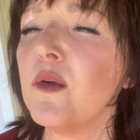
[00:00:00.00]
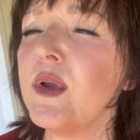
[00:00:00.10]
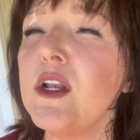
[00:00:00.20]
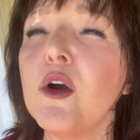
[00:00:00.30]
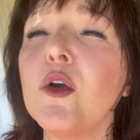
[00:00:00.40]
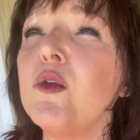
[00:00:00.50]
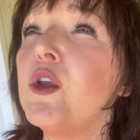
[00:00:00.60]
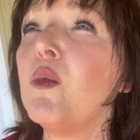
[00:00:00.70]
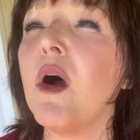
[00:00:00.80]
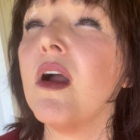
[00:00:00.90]
that we know who
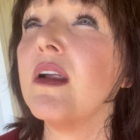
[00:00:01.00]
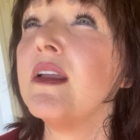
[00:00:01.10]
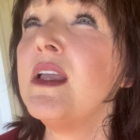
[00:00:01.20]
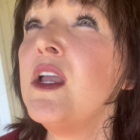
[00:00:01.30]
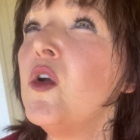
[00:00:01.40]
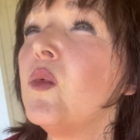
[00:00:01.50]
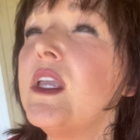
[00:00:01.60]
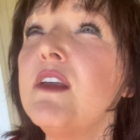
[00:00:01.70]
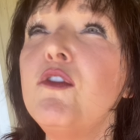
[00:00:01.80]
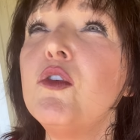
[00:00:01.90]
you are. We
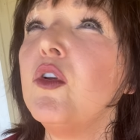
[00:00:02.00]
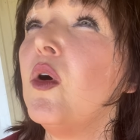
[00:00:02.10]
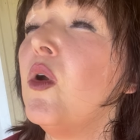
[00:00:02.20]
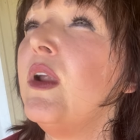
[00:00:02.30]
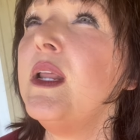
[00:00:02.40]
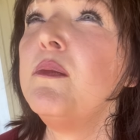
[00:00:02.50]
give you glory